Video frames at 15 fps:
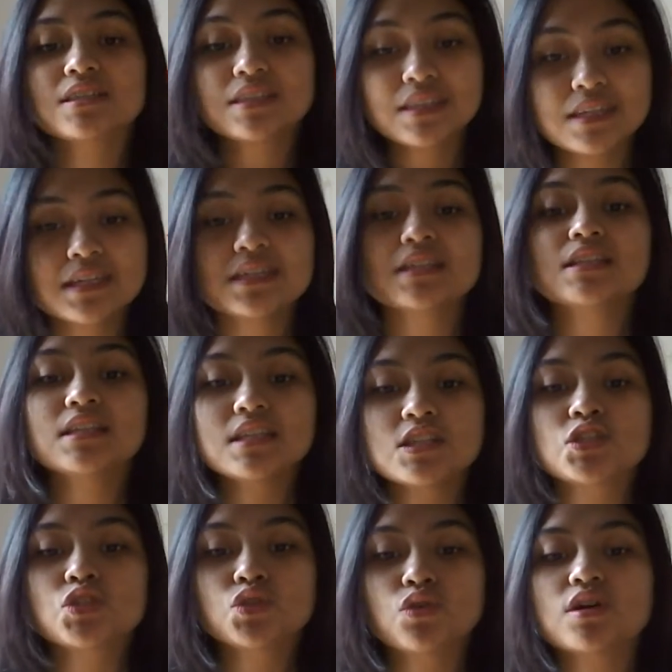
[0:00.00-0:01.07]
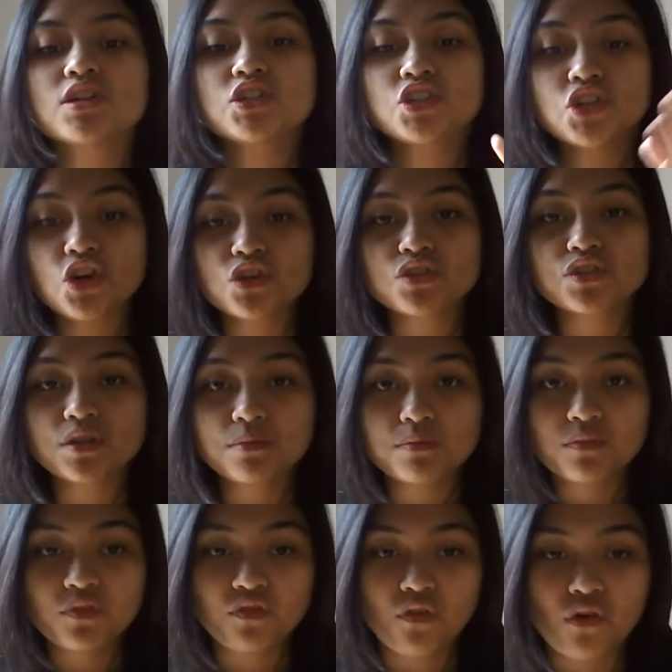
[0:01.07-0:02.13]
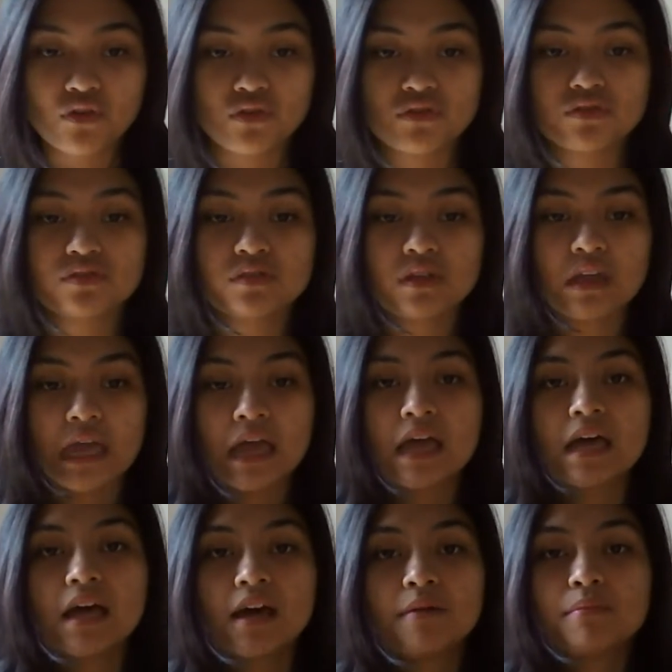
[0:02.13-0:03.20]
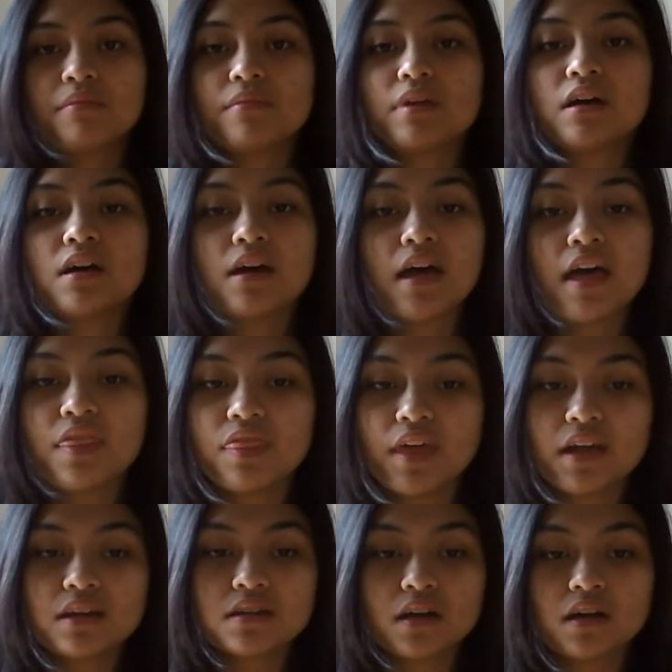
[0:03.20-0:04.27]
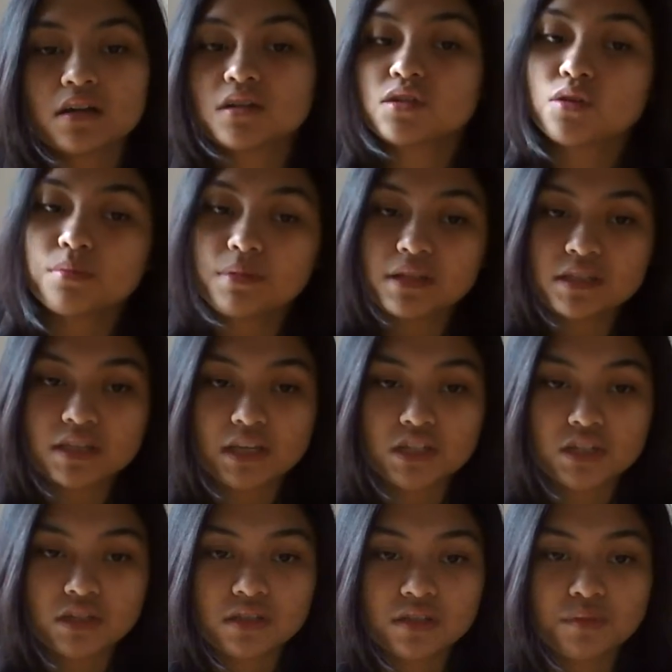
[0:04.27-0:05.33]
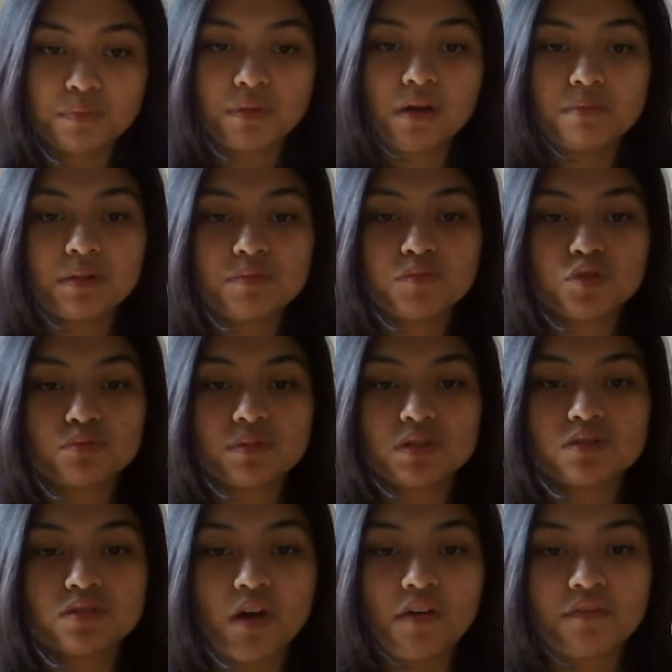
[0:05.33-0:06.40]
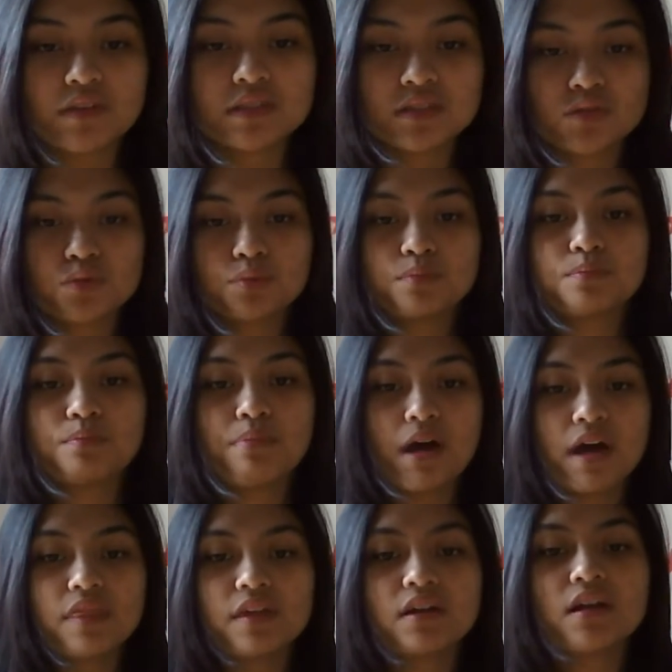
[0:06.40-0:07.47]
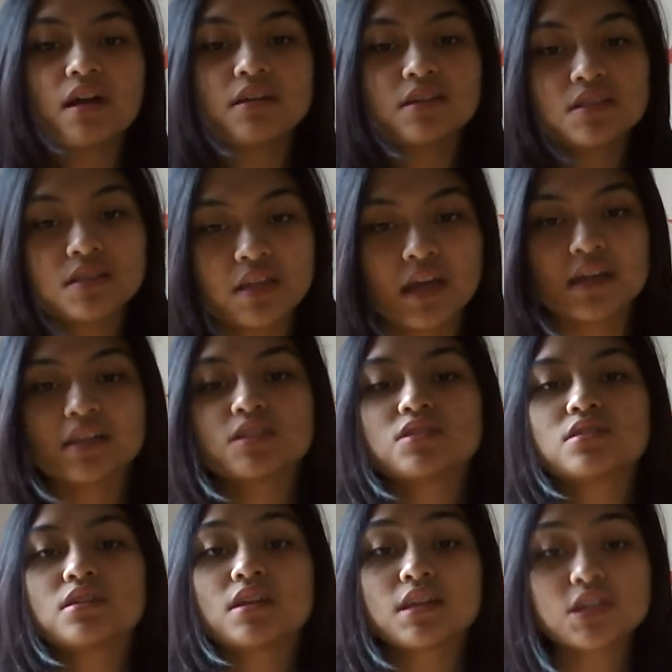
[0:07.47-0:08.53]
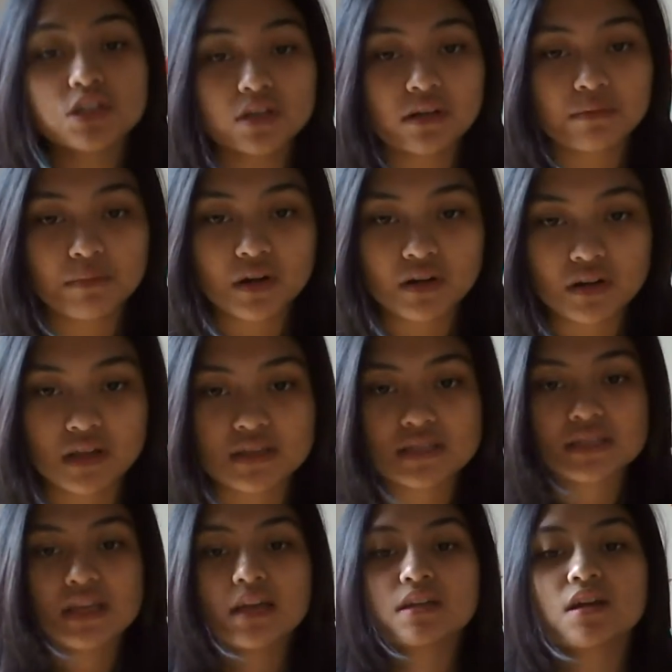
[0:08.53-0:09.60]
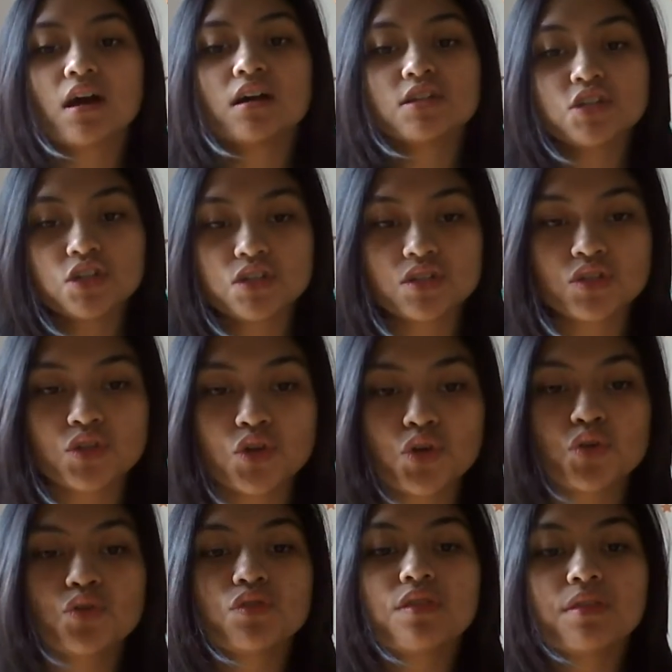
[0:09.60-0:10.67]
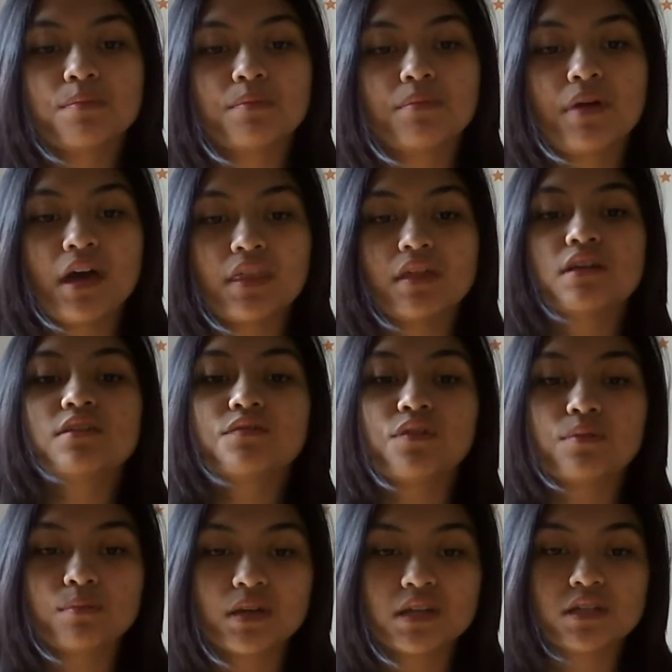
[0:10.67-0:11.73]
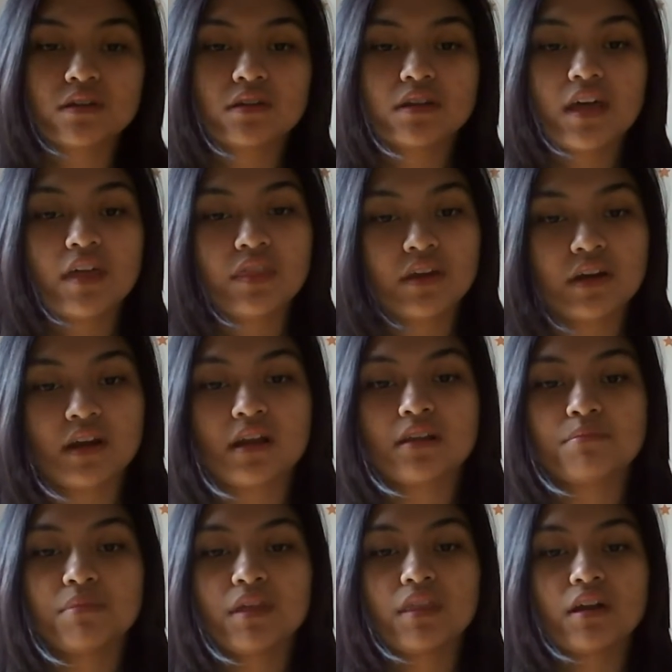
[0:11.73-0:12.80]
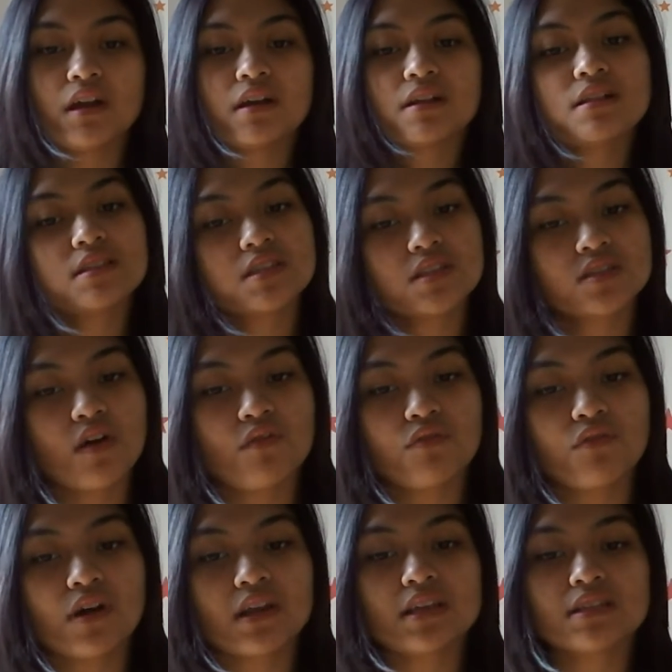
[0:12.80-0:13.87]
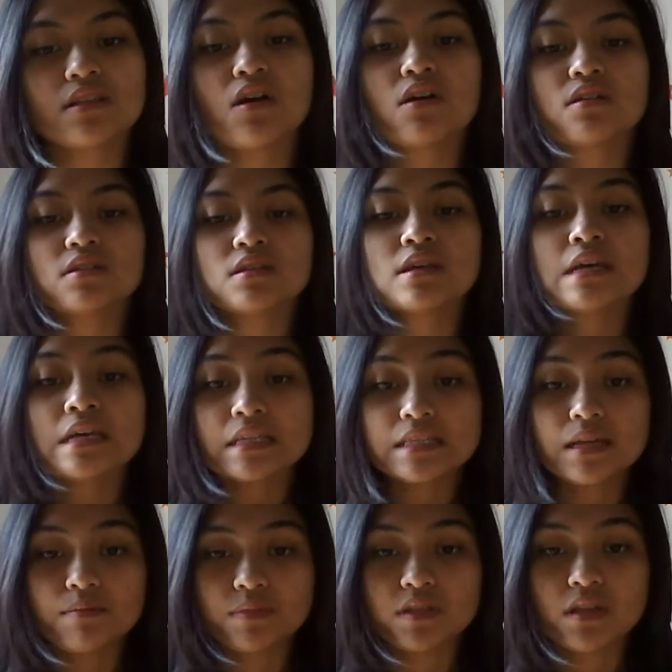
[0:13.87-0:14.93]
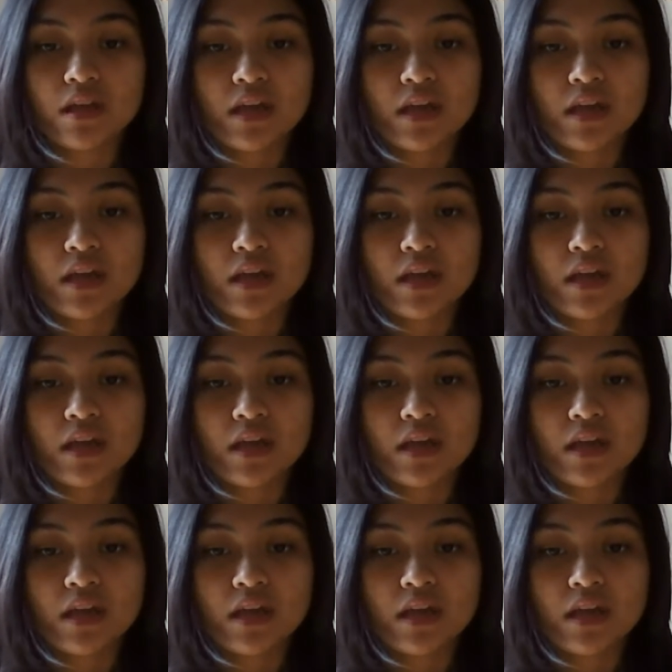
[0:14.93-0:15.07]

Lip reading: leads to a short-term focus. And then globalization. The problem to be solved is to better understand international markets and cultures through better information gathering and better analysis of what it all seems.